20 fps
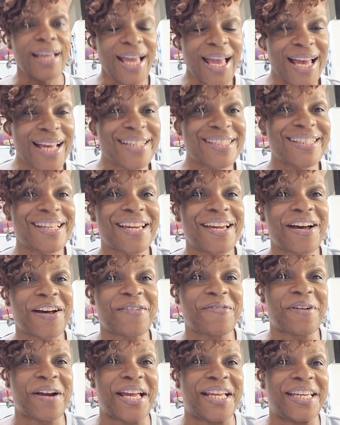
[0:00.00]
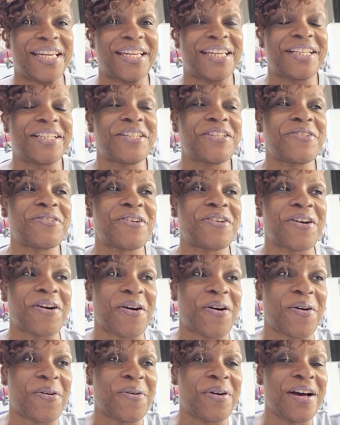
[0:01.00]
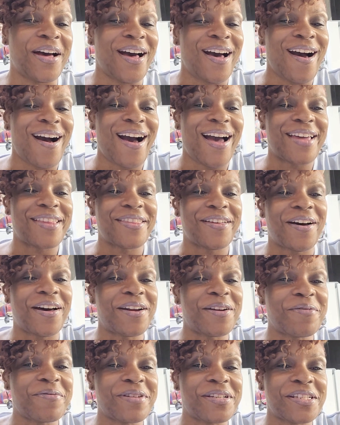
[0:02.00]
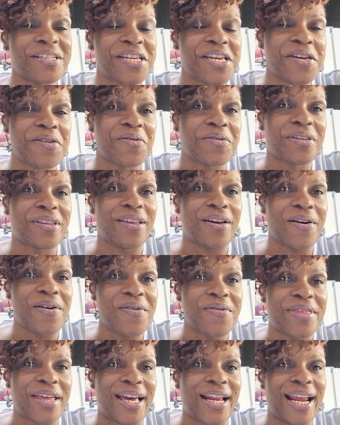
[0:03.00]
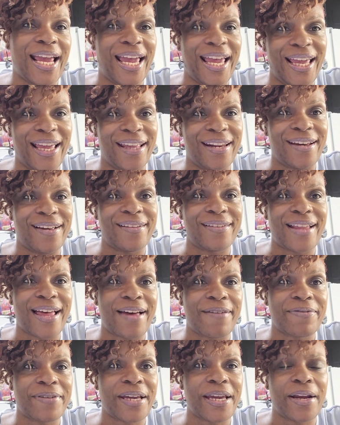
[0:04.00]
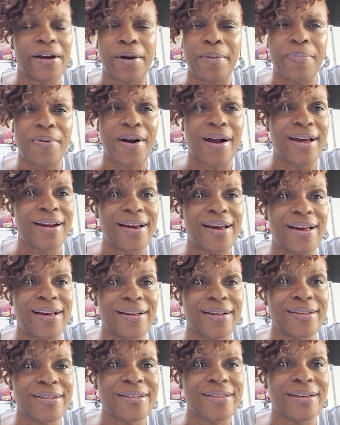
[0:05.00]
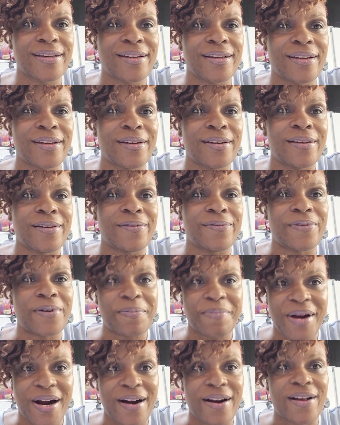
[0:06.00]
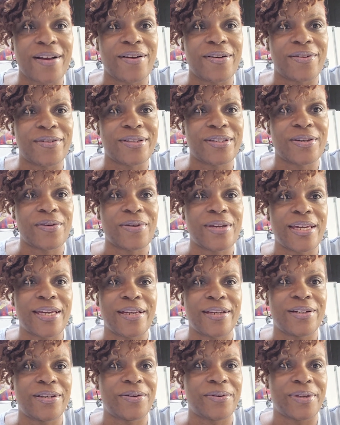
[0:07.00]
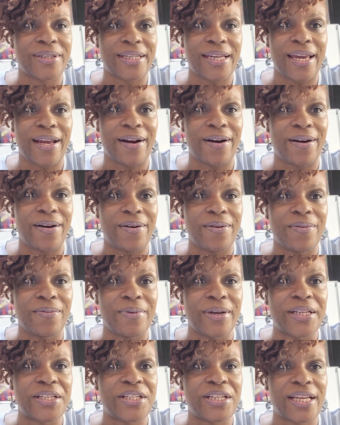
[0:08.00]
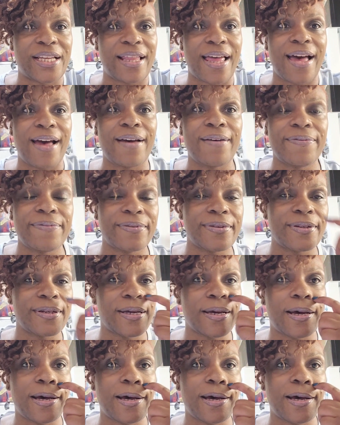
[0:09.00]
as they got ready to go. I thought it was cute though that Hannah left hair products for Marco so he could do his hair when she left.